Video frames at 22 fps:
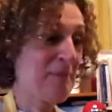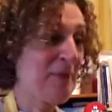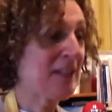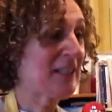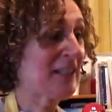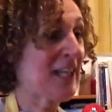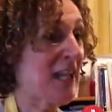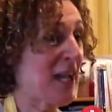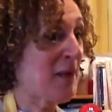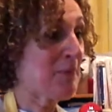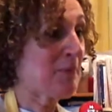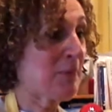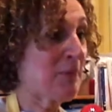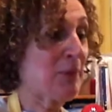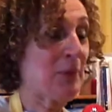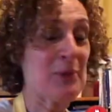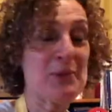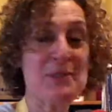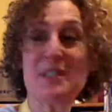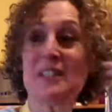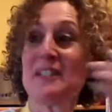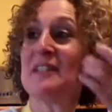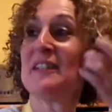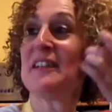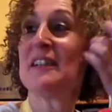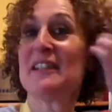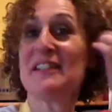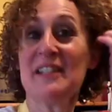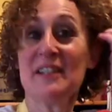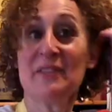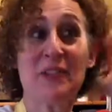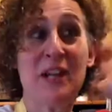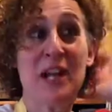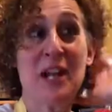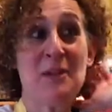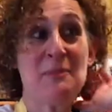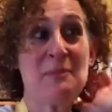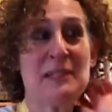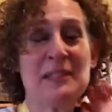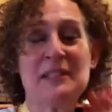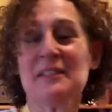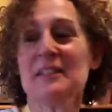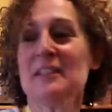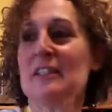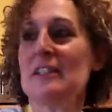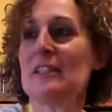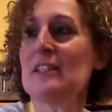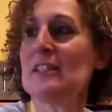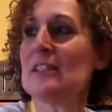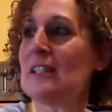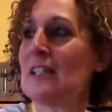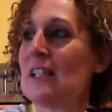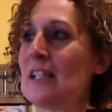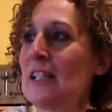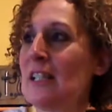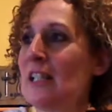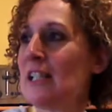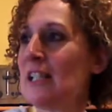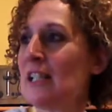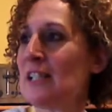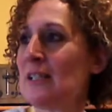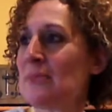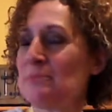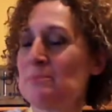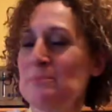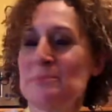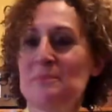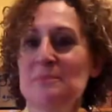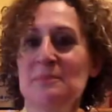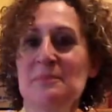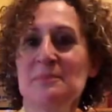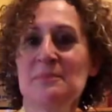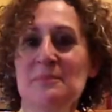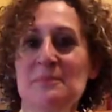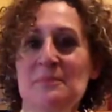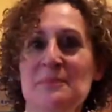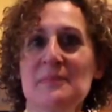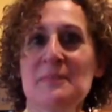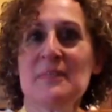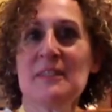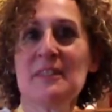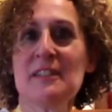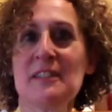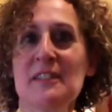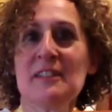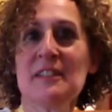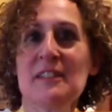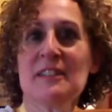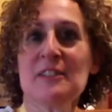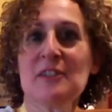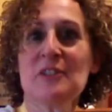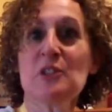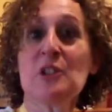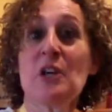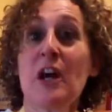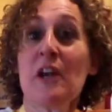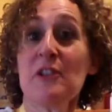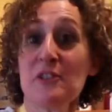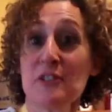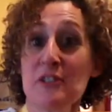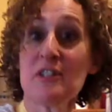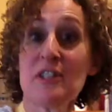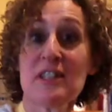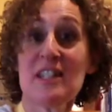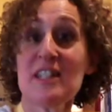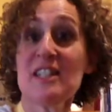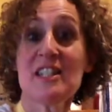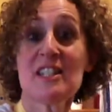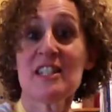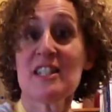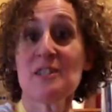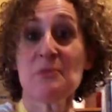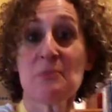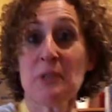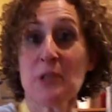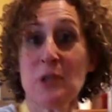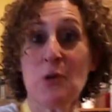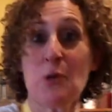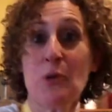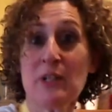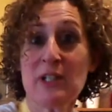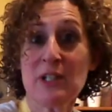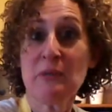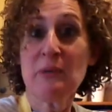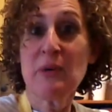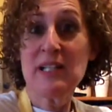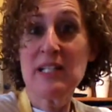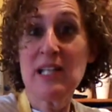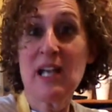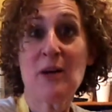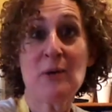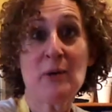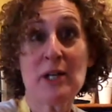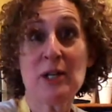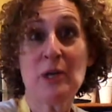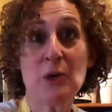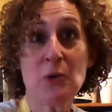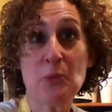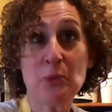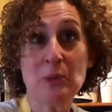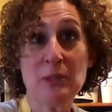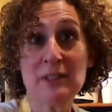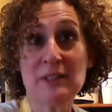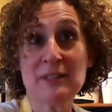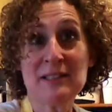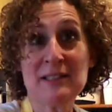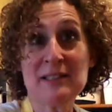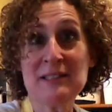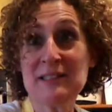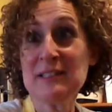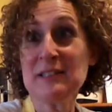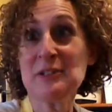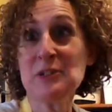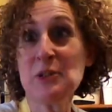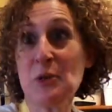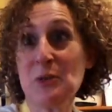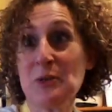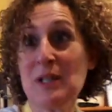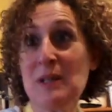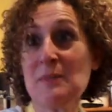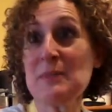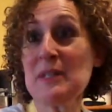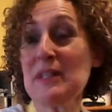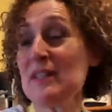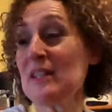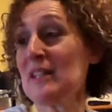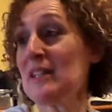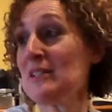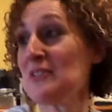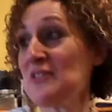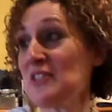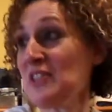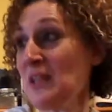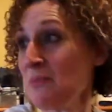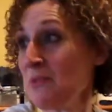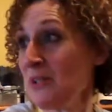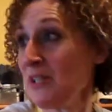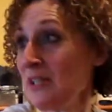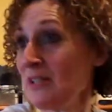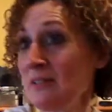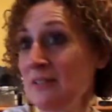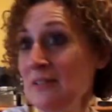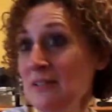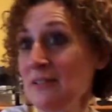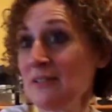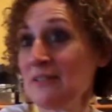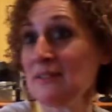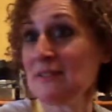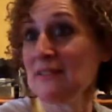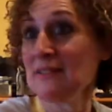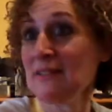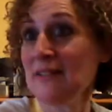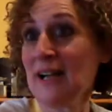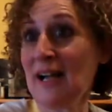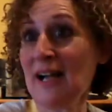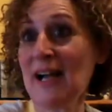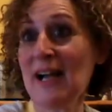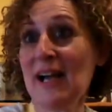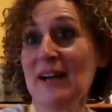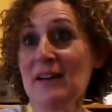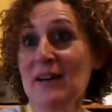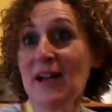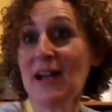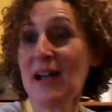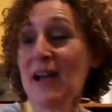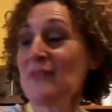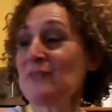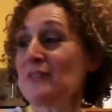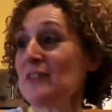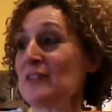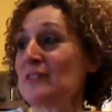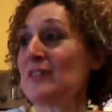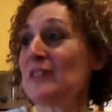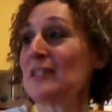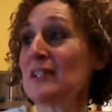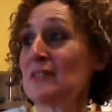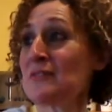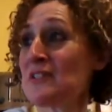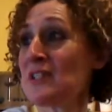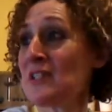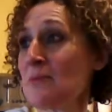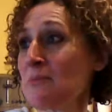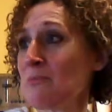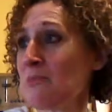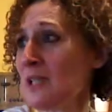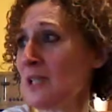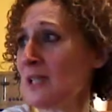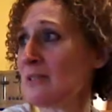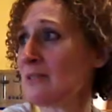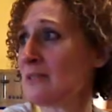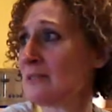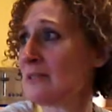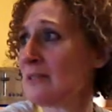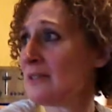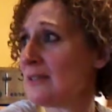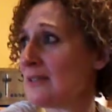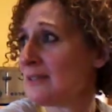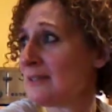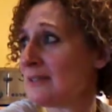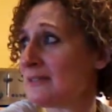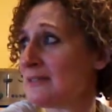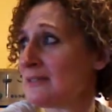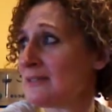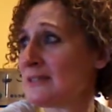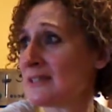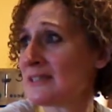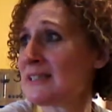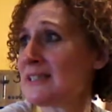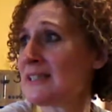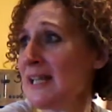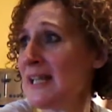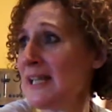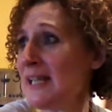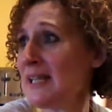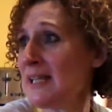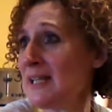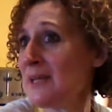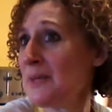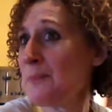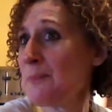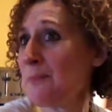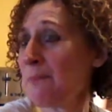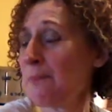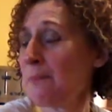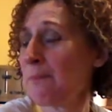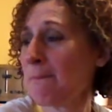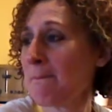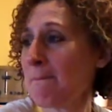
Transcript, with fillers: not a camera person never have been. Um, I, this isn't recording right now, I hope. No. No, let me think of something. Yeah, she yeah. think of I something. Ha I have to think of something. Yeah, yeah. To say. Yeah.